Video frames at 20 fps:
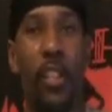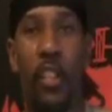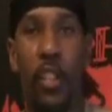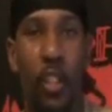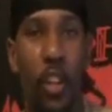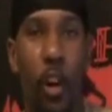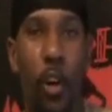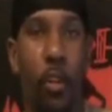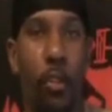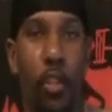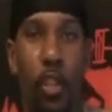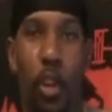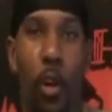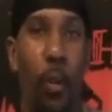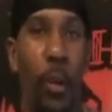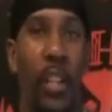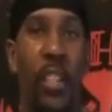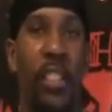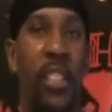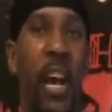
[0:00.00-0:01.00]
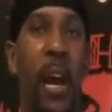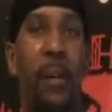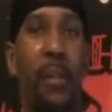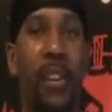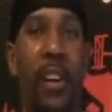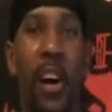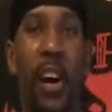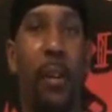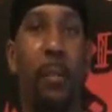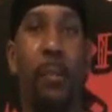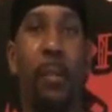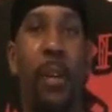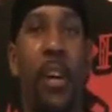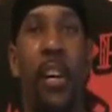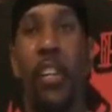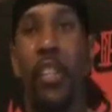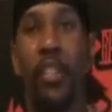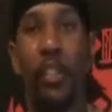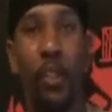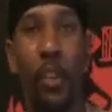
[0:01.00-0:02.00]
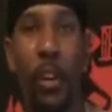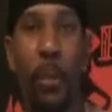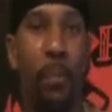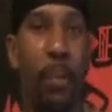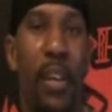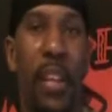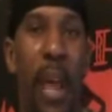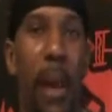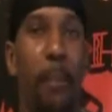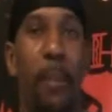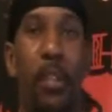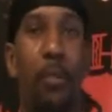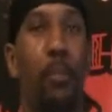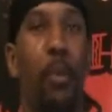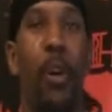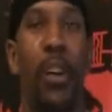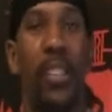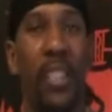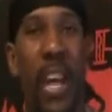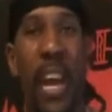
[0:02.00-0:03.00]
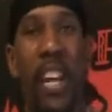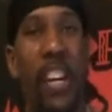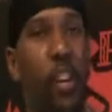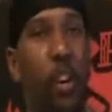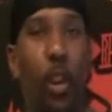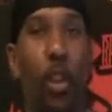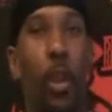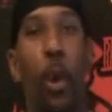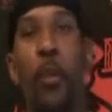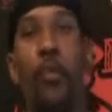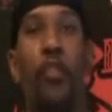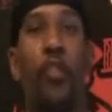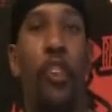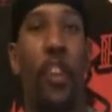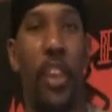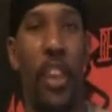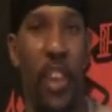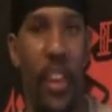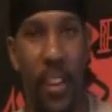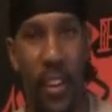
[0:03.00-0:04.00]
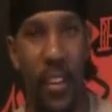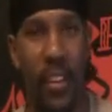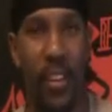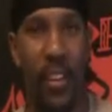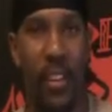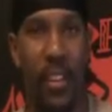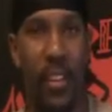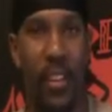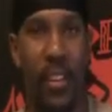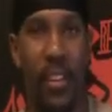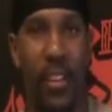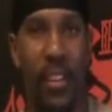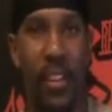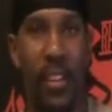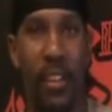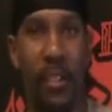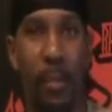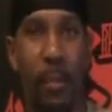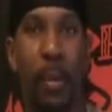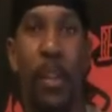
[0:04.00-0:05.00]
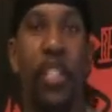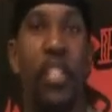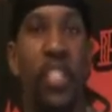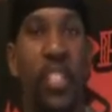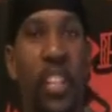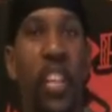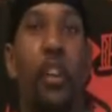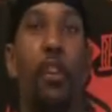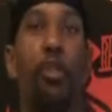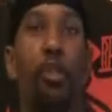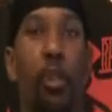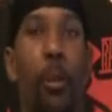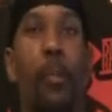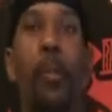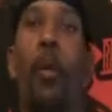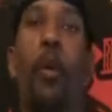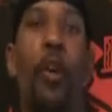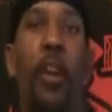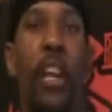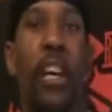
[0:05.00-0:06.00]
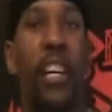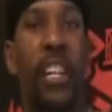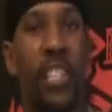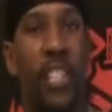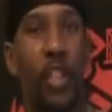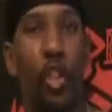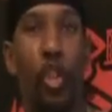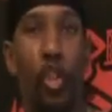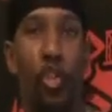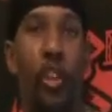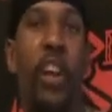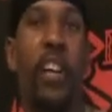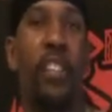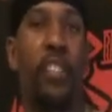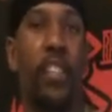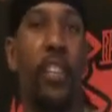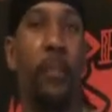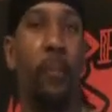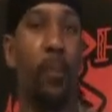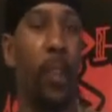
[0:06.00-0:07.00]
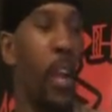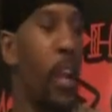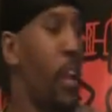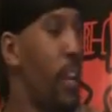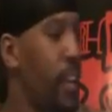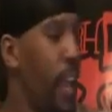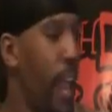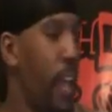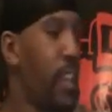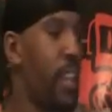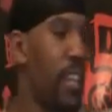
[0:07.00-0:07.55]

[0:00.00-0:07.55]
you know, so when the time come, you can be that much more excited all over again, but still support it, because it's crazy. Now